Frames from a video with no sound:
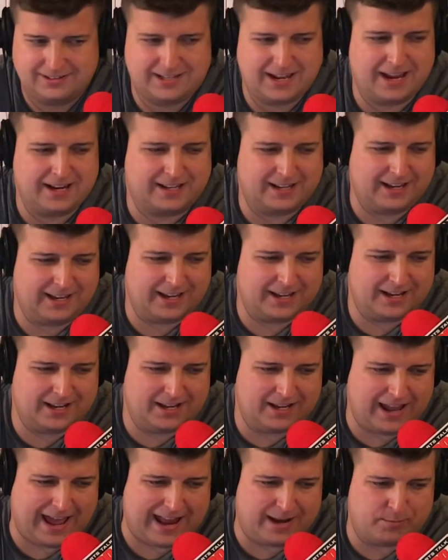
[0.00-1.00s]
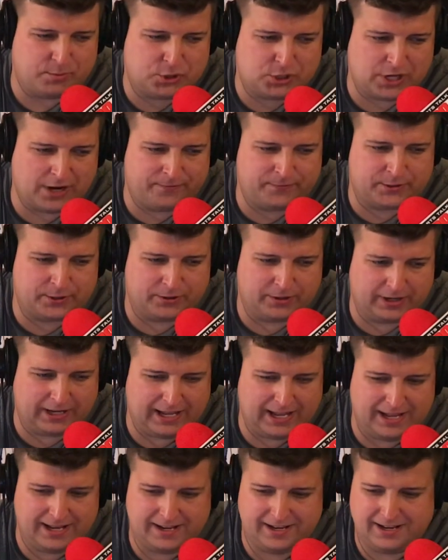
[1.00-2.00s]
Dan, can I get uh, Adam Schefter
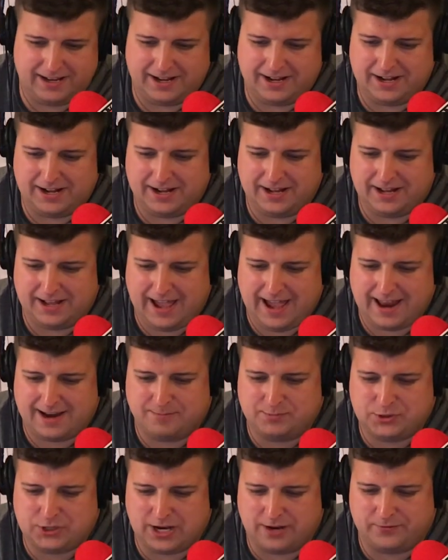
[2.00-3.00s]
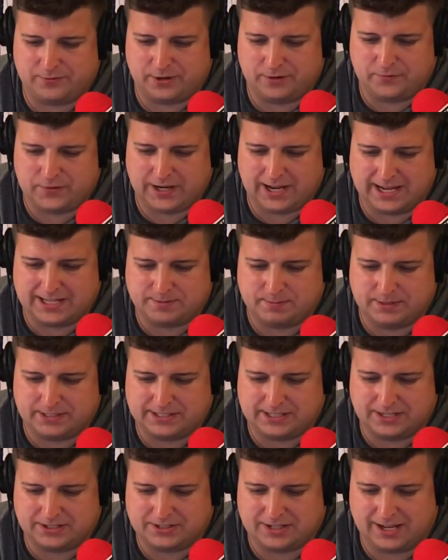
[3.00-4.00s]
again? Uh, Adam Schefter, if you guys
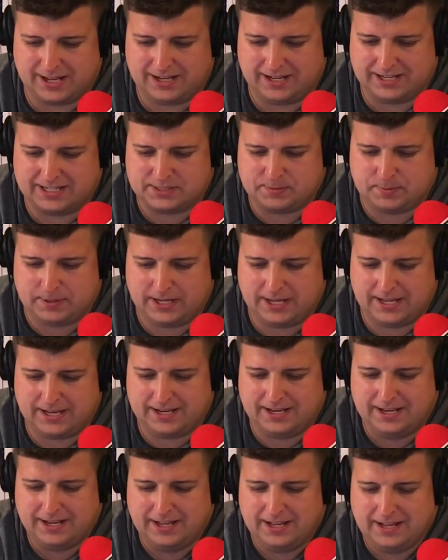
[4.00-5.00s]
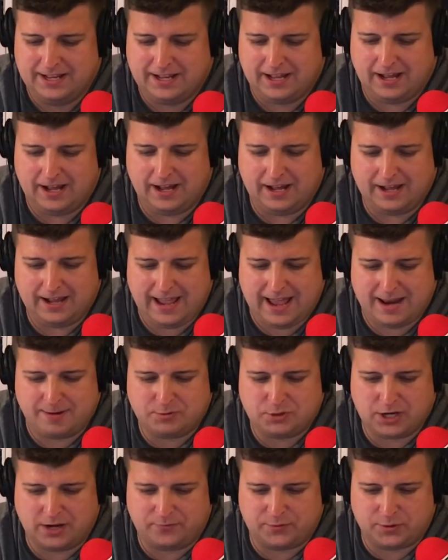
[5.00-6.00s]
missed yesterday on ESPN, uh, Adam
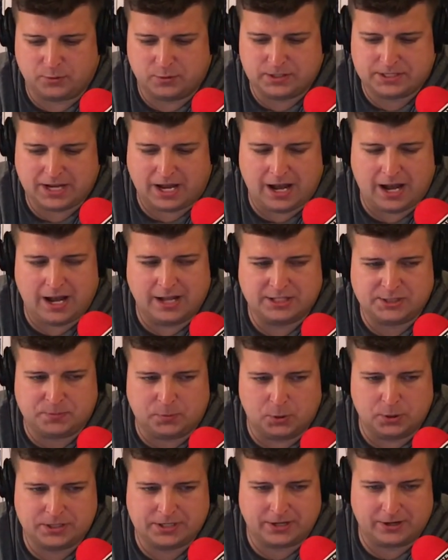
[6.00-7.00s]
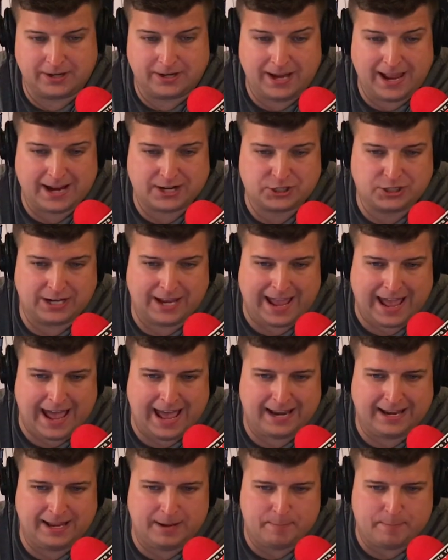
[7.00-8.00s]
Schefter was on SportsCenter. He actually
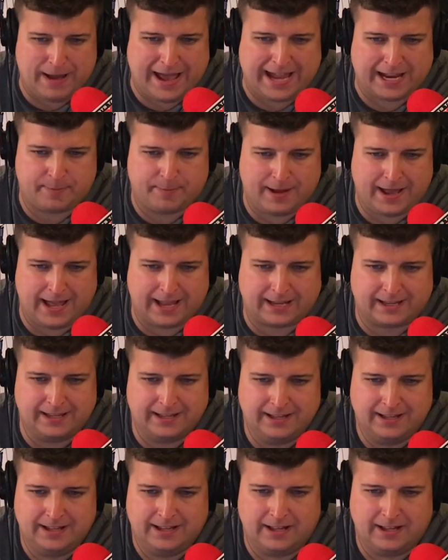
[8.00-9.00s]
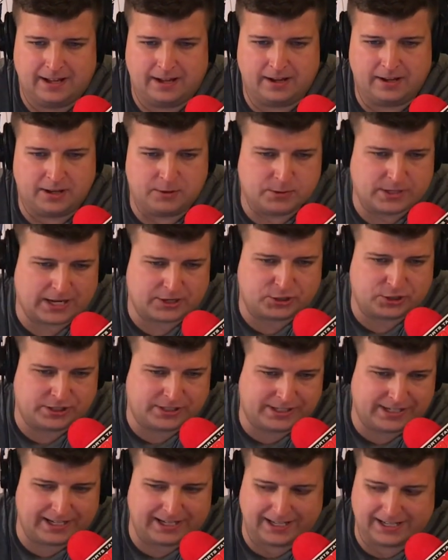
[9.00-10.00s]
had a backpack. Uh, he was actually
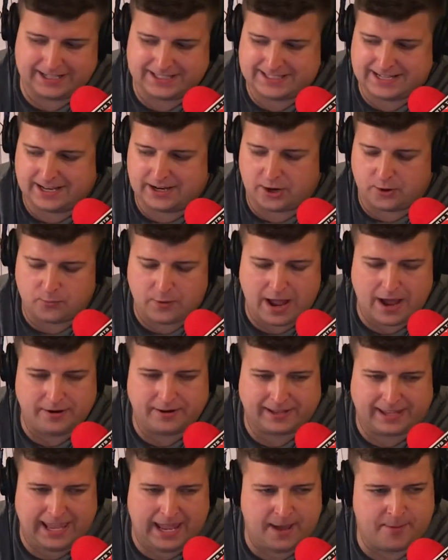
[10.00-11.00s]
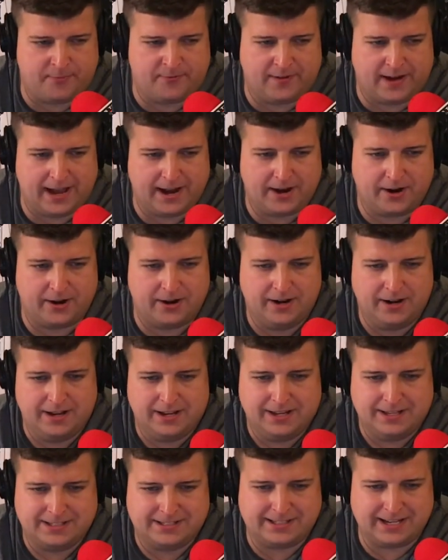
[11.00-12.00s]
sitting in a tent around a campfire,
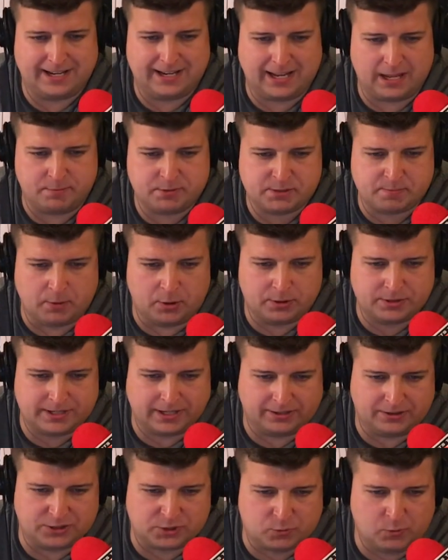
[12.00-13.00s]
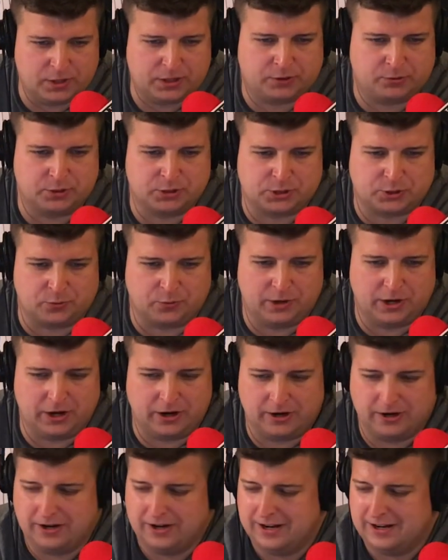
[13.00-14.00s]
sending up smoke signals with Chris
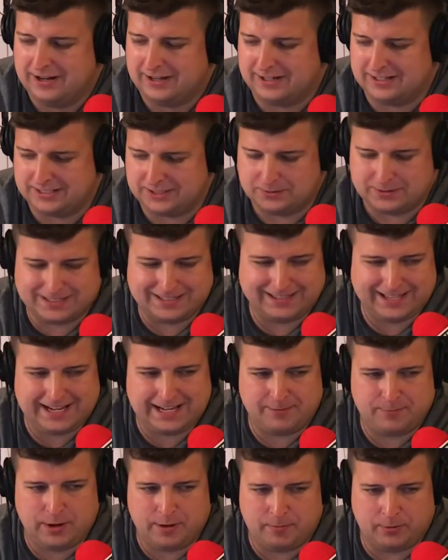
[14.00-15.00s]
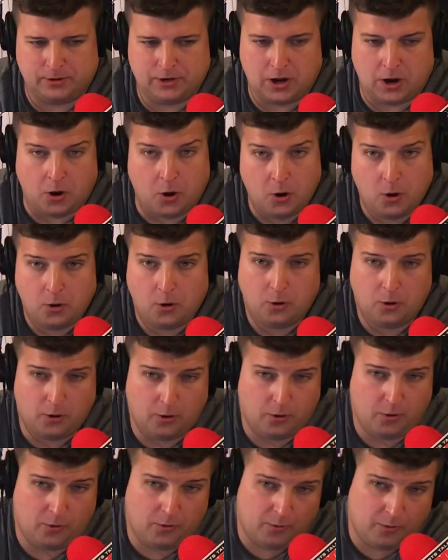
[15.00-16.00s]
Grier because he was letting people know,
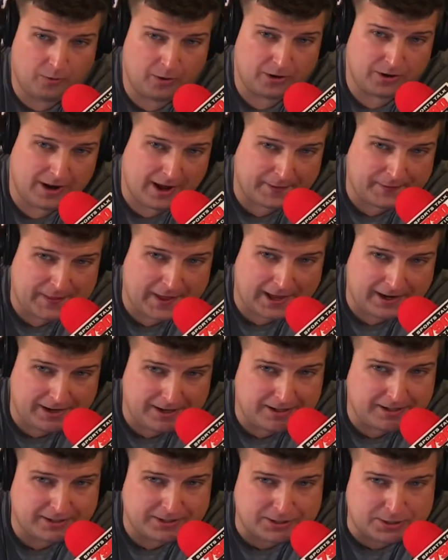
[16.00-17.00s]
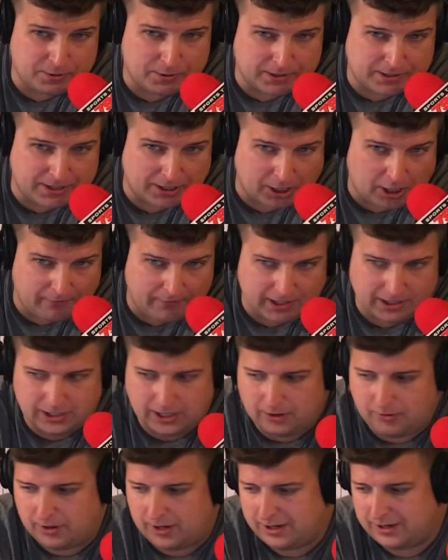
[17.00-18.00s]
oh, we're not that into Tua
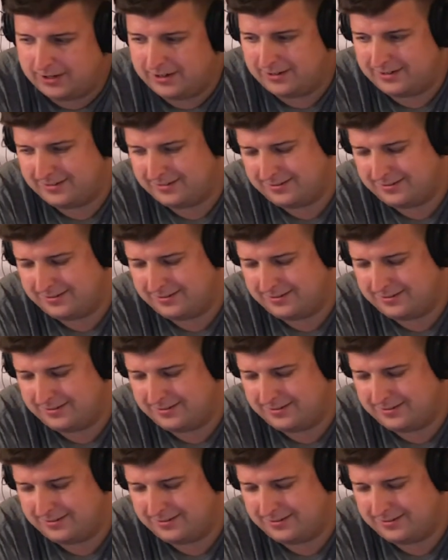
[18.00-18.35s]
Tagovailoa.